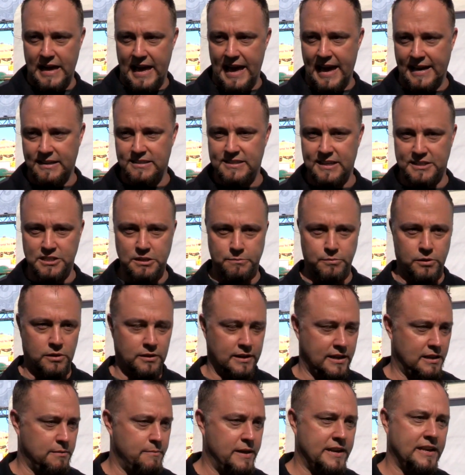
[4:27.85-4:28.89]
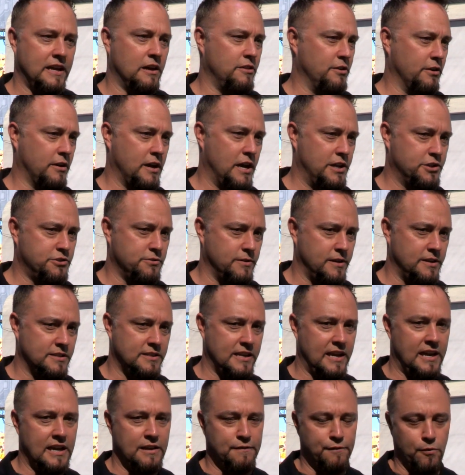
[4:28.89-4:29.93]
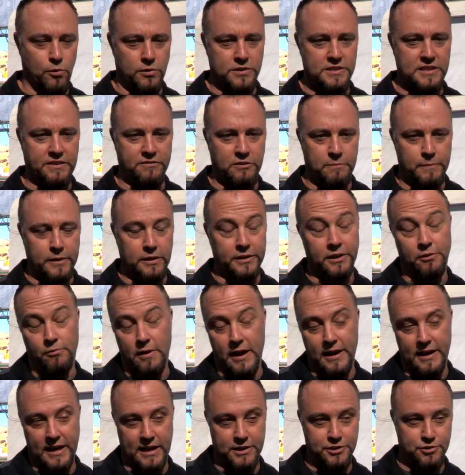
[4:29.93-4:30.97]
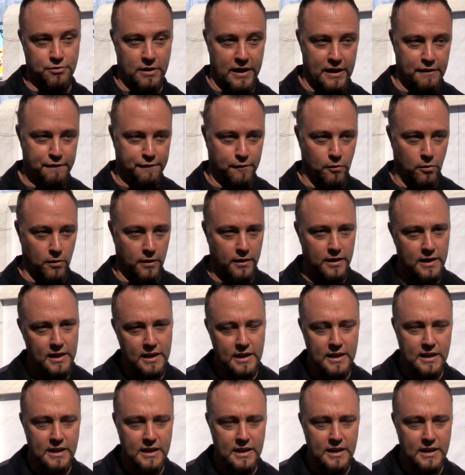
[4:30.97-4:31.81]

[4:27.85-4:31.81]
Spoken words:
accessible in many other countries, and Ford is even building right-hand drive for